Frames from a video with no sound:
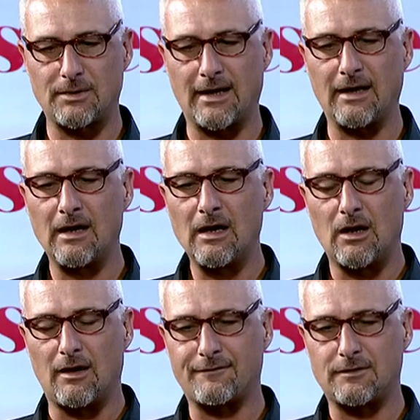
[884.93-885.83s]
way
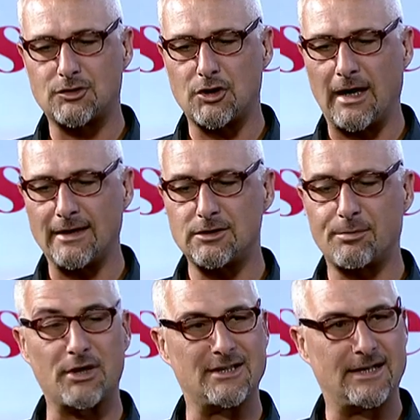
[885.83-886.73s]
of trying to
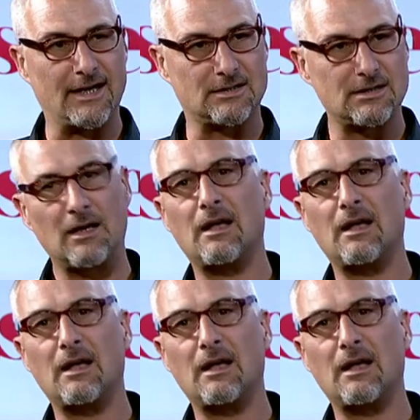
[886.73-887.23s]
predict